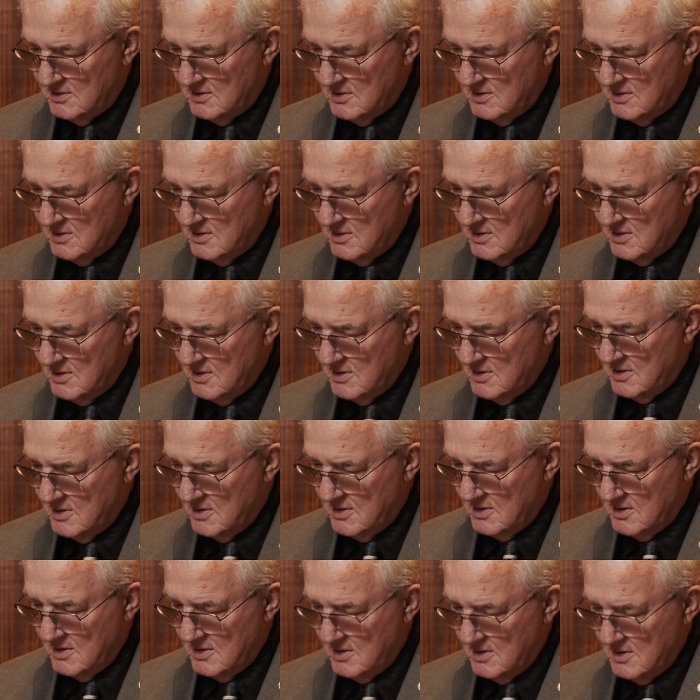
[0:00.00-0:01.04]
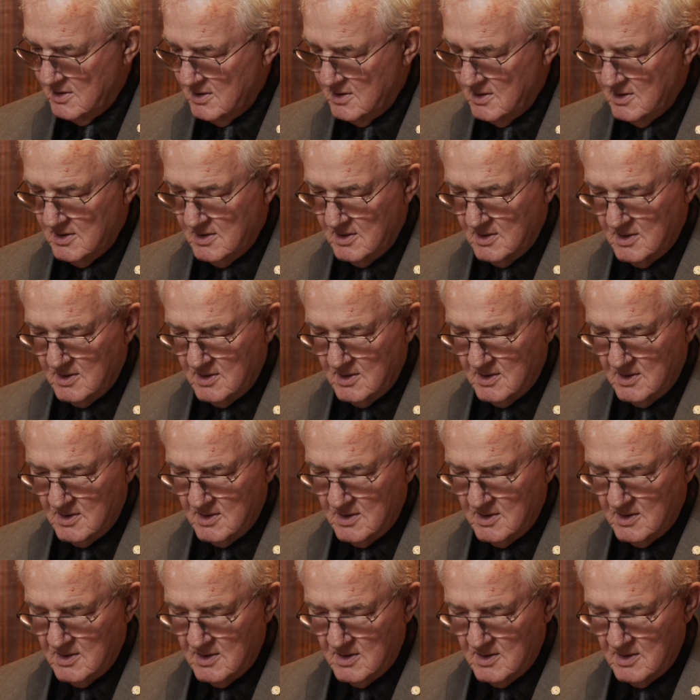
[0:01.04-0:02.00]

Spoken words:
Nobody speaks.